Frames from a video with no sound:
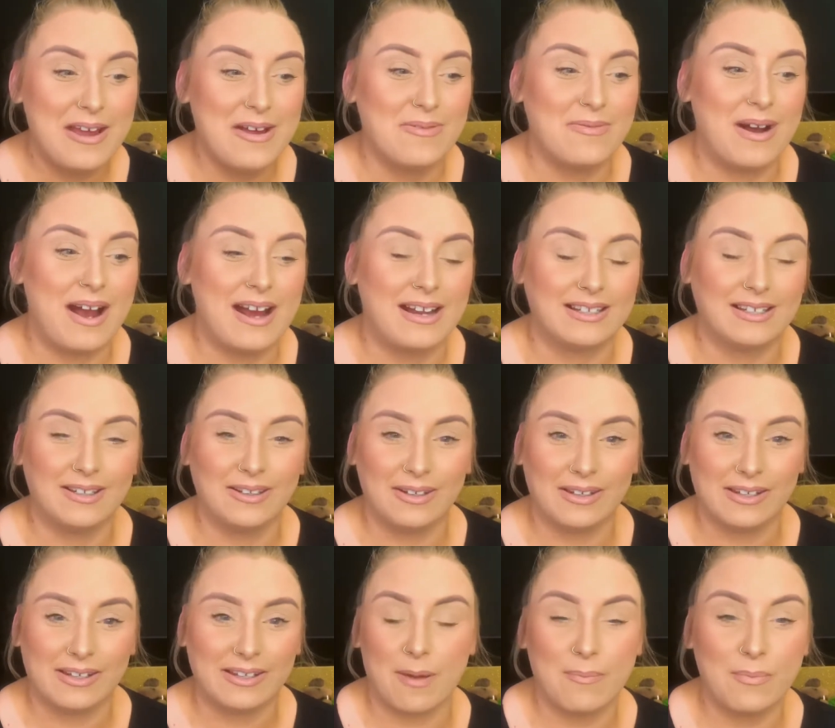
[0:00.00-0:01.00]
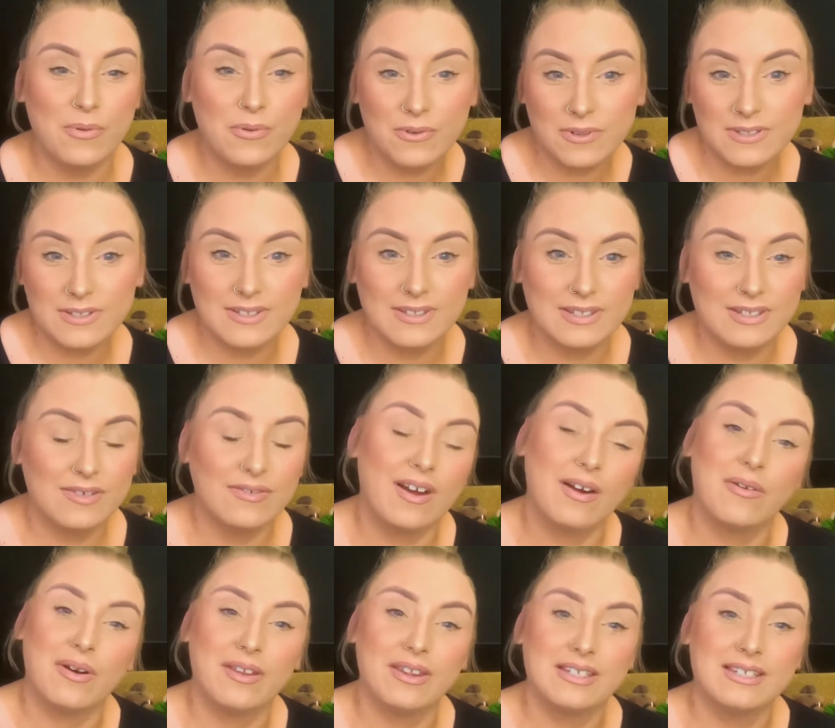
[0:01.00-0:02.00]
We had like books and stuff out
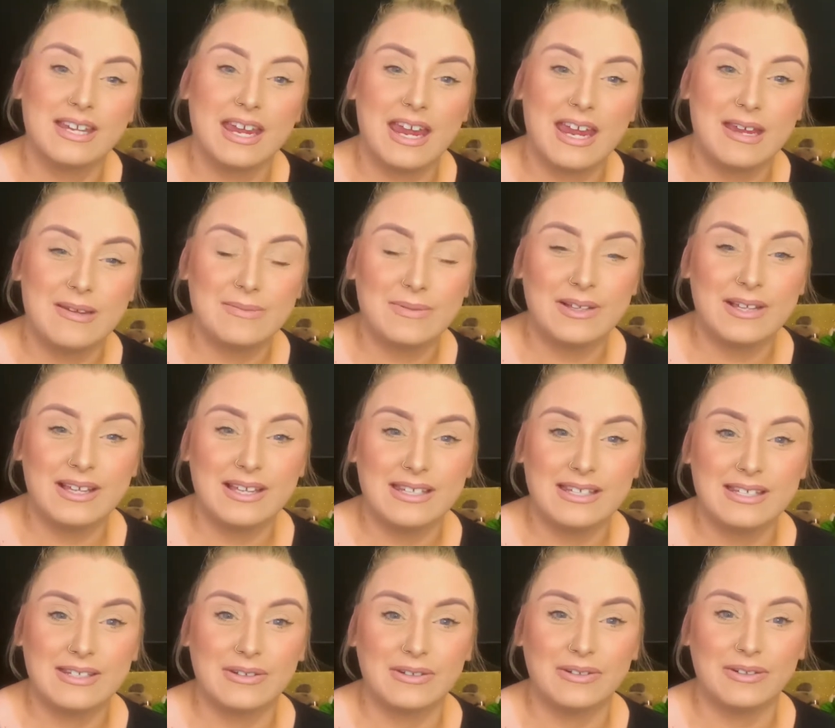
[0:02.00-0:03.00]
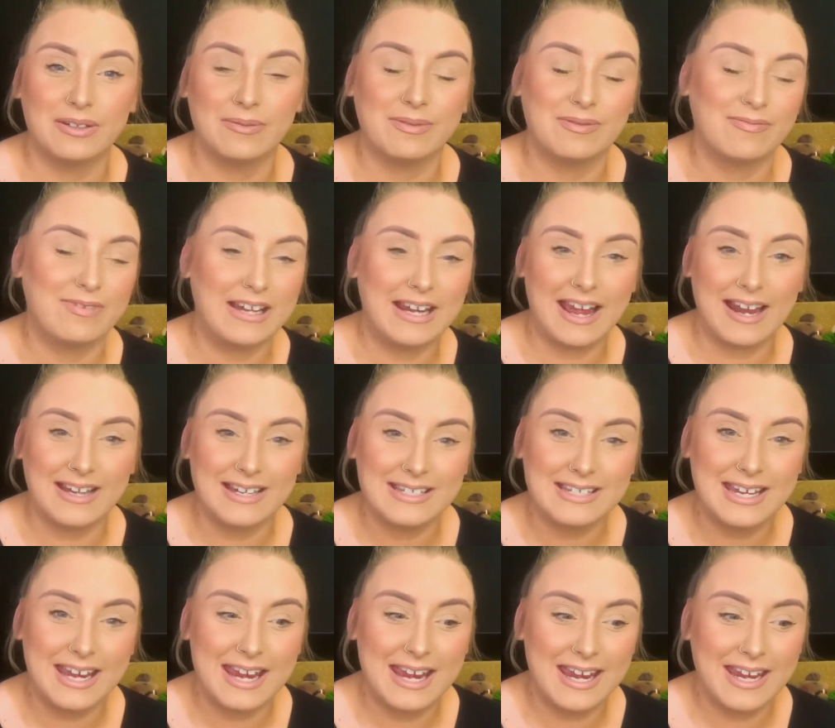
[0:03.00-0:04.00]
on the table, so they were really
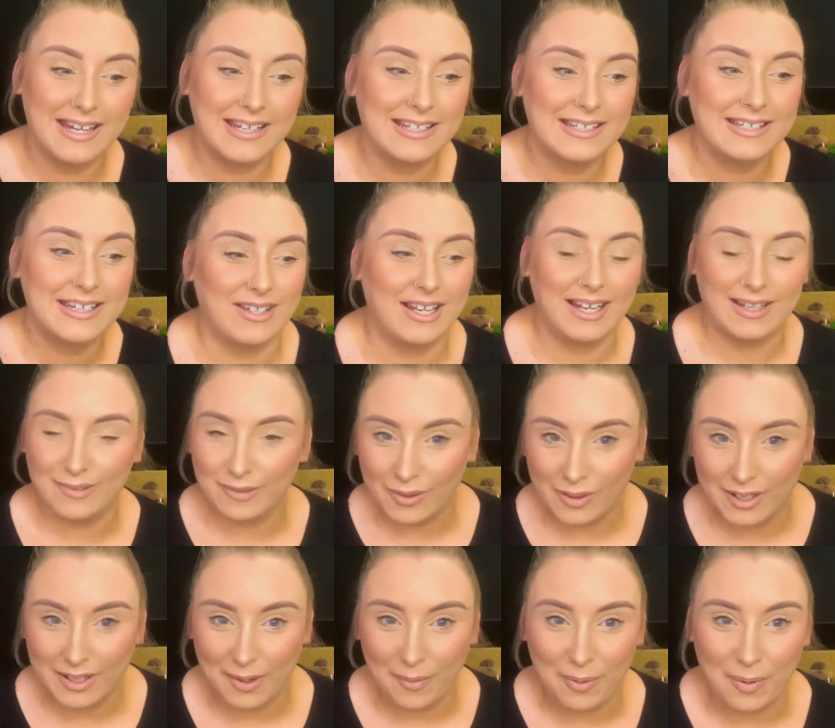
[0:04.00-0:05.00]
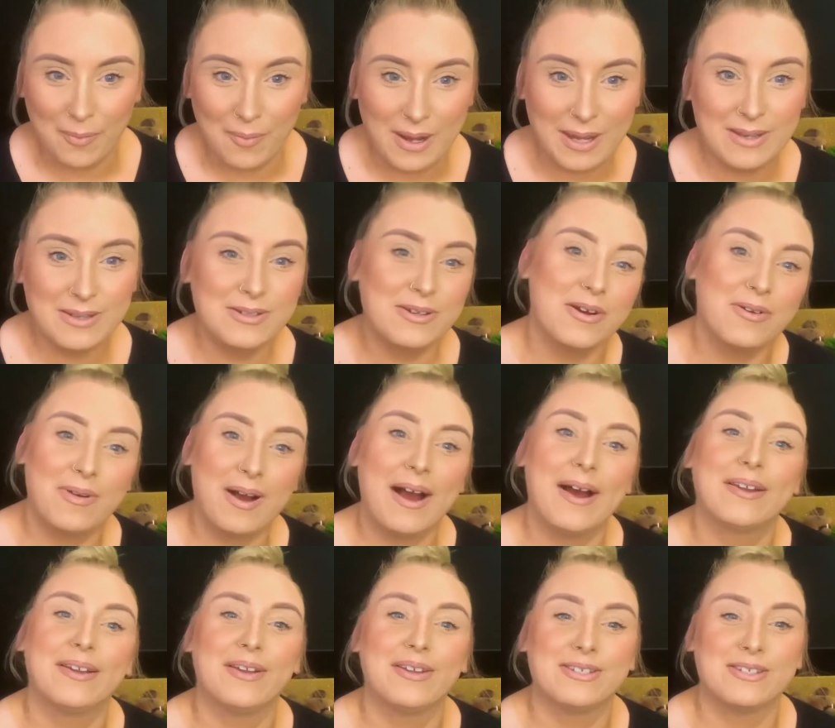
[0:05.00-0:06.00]
entertained. Like looking out the window, we
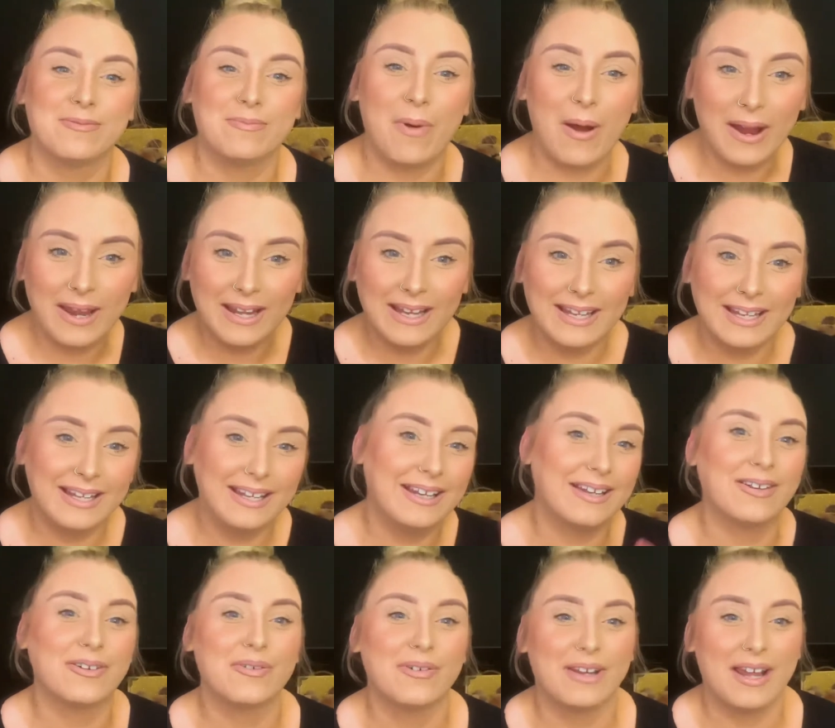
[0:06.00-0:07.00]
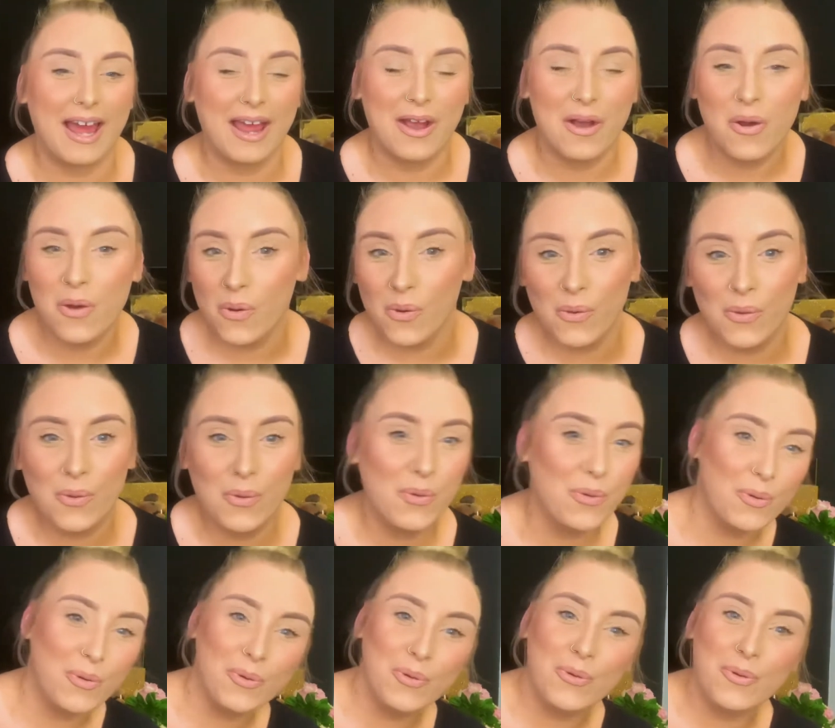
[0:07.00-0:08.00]
had lots of pointing and going like,
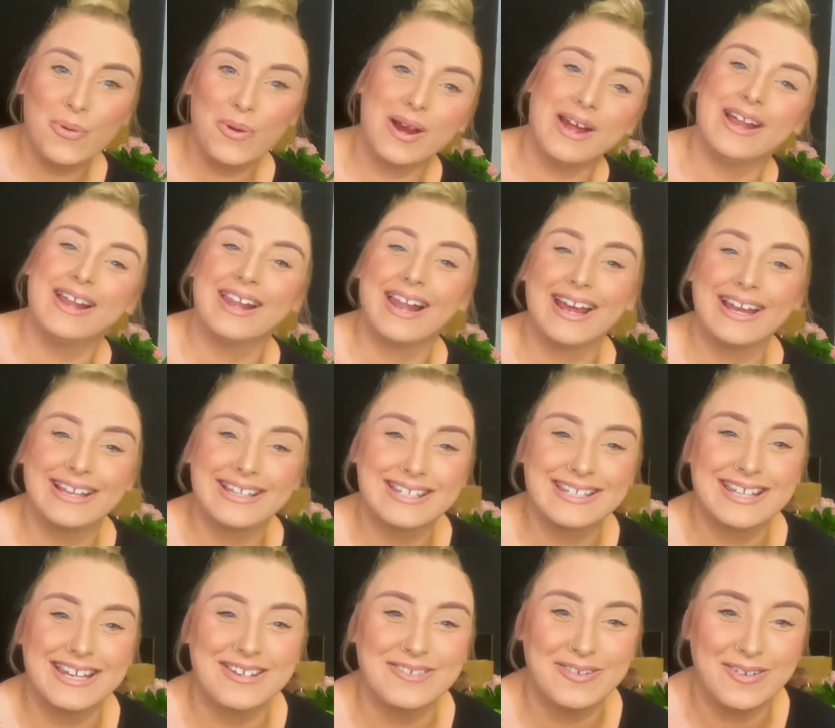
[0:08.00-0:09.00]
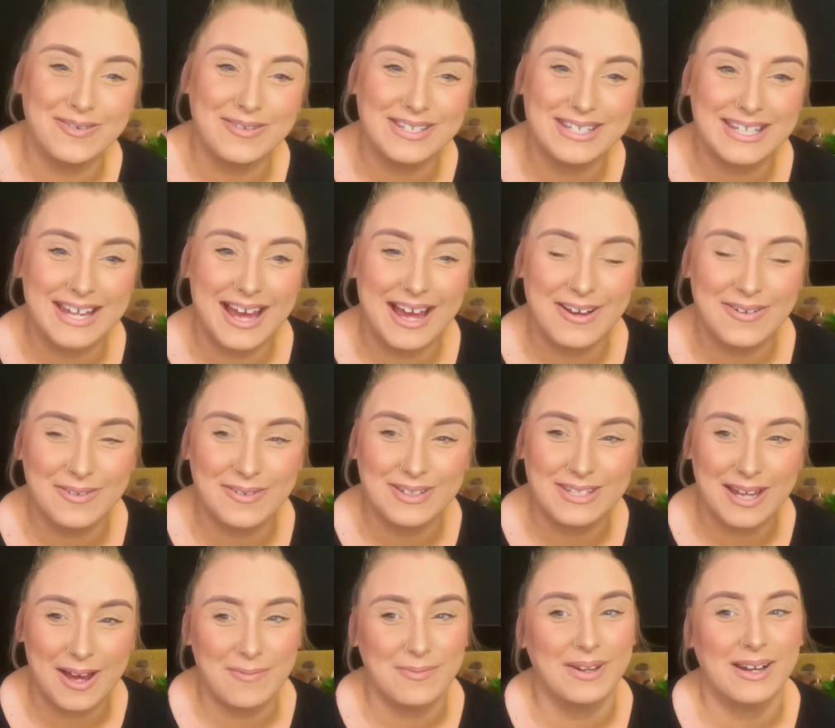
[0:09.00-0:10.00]
ooh, and like seeing what was
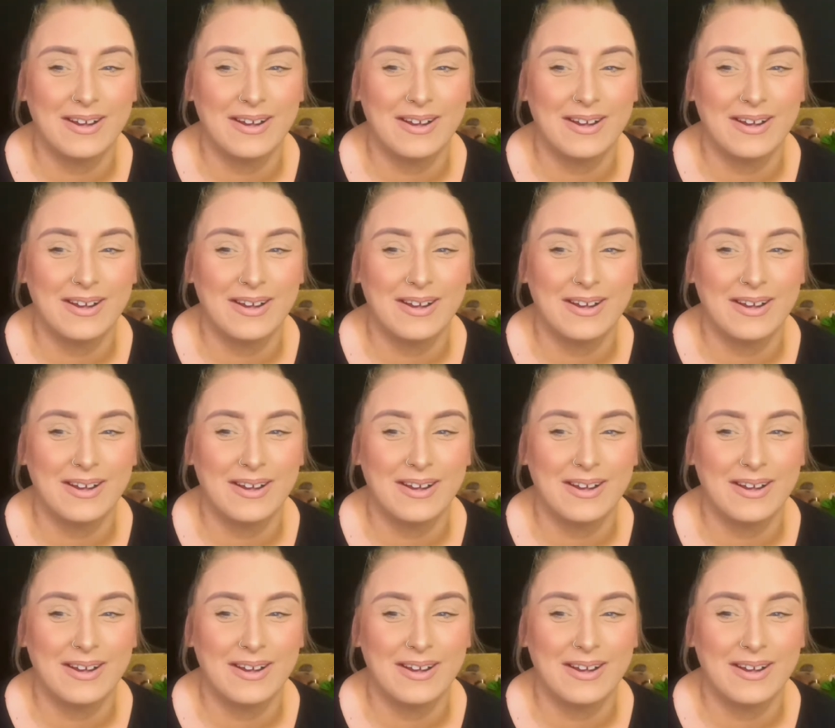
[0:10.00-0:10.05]
happening